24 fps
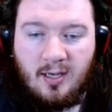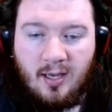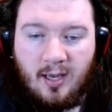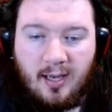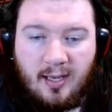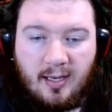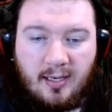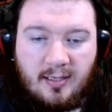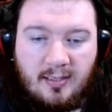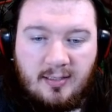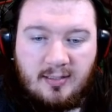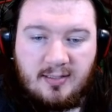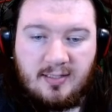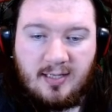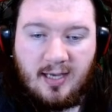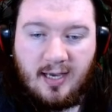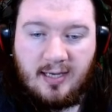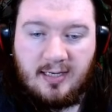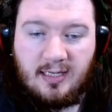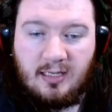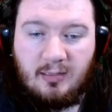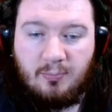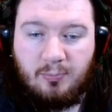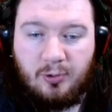and
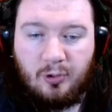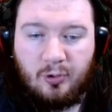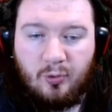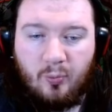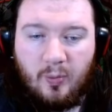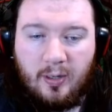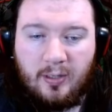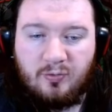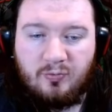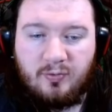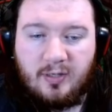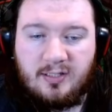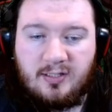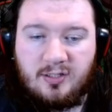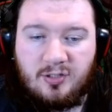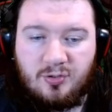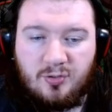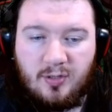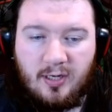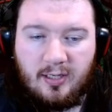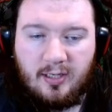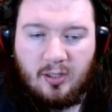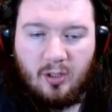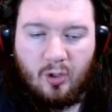tidy blue, white, red
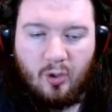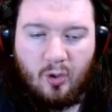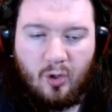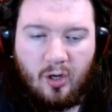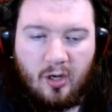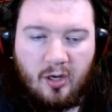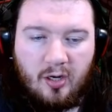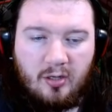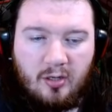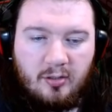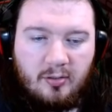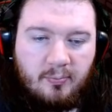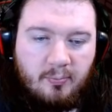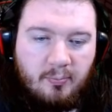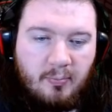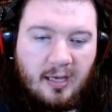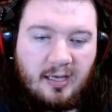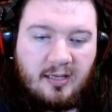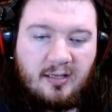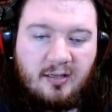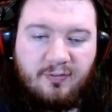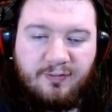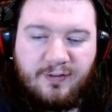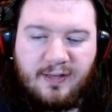tricolour.
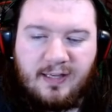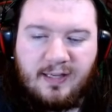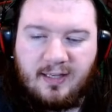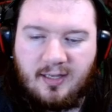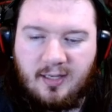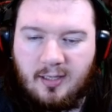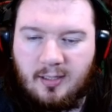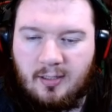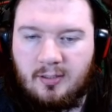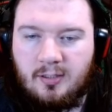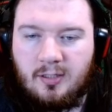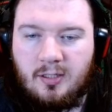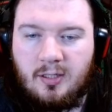Magnifique!